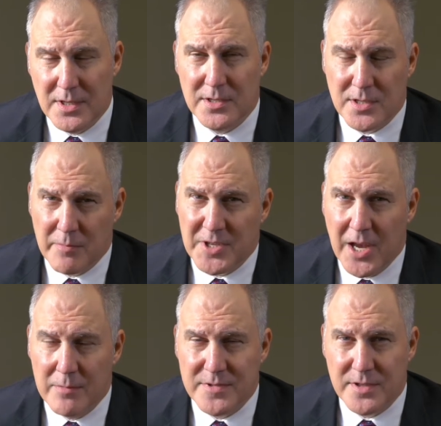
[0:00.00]

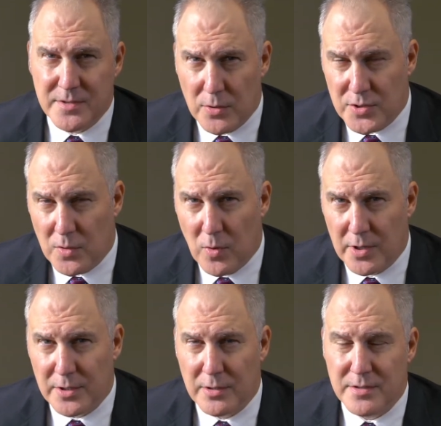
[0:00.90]
Sometimes the social
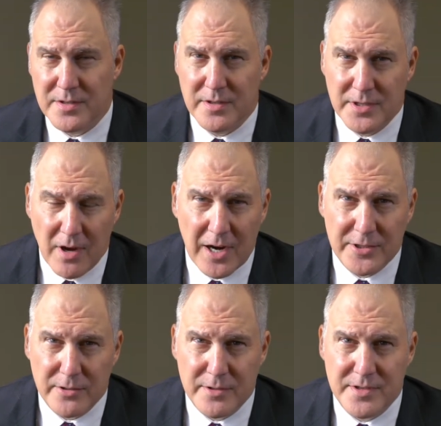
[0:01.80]
workers, the
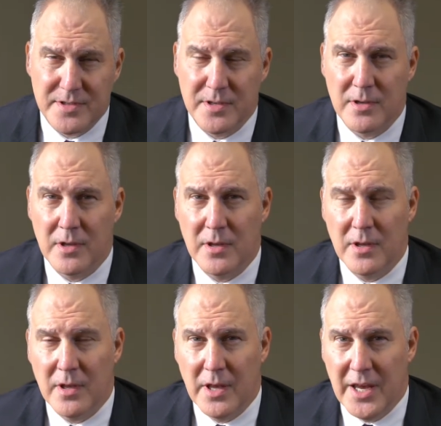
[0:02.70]
doctors,
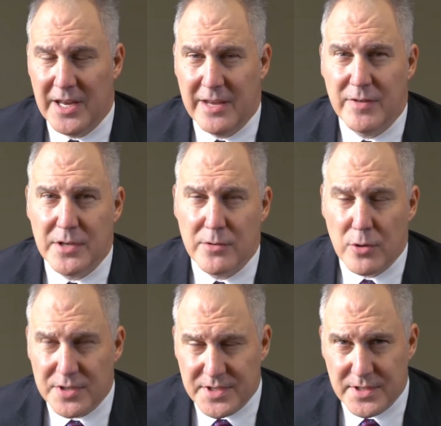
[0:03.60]
and even
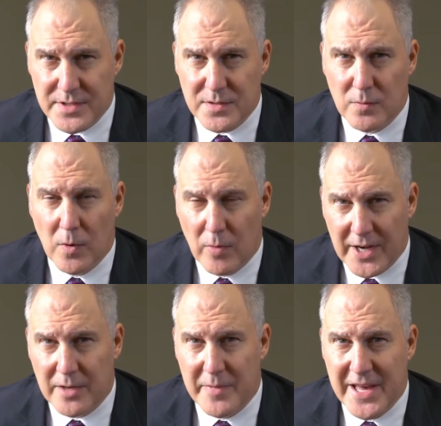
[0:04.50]
nurses will
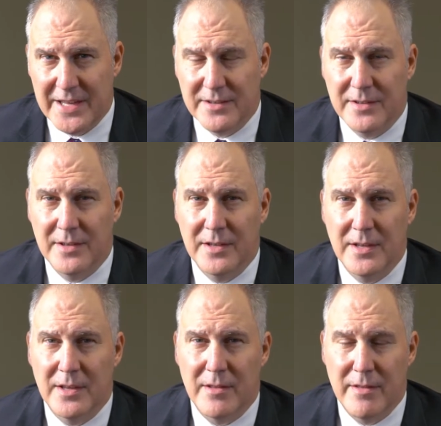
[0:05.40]
recommend
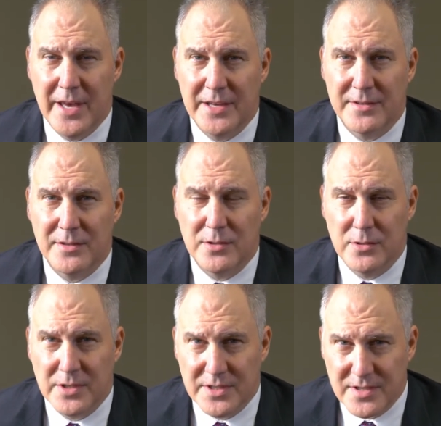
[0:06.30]
that you
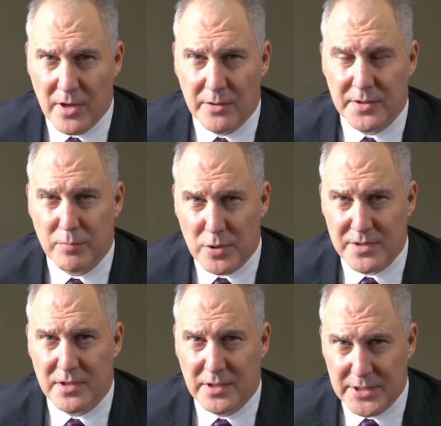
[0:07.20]
consult a
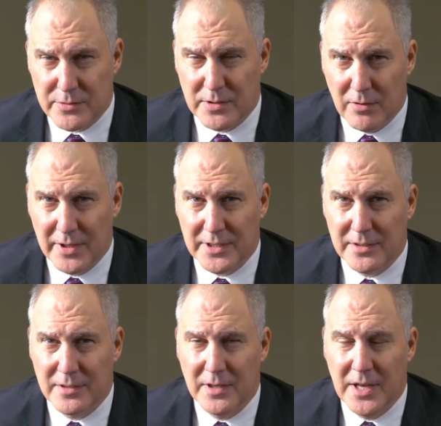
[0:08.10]
personal injury
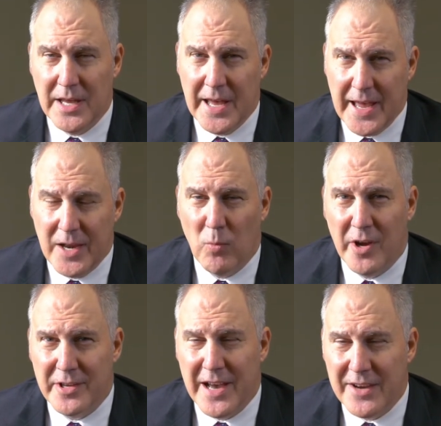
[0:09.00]
lawyer. And
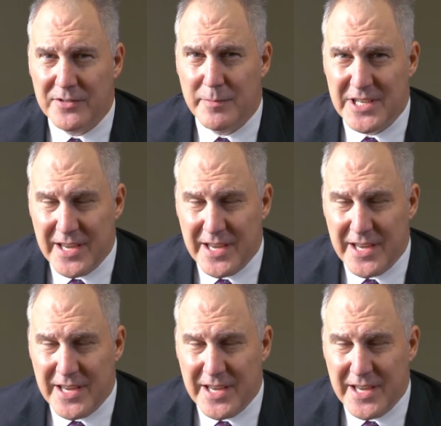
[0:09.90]
while you have to be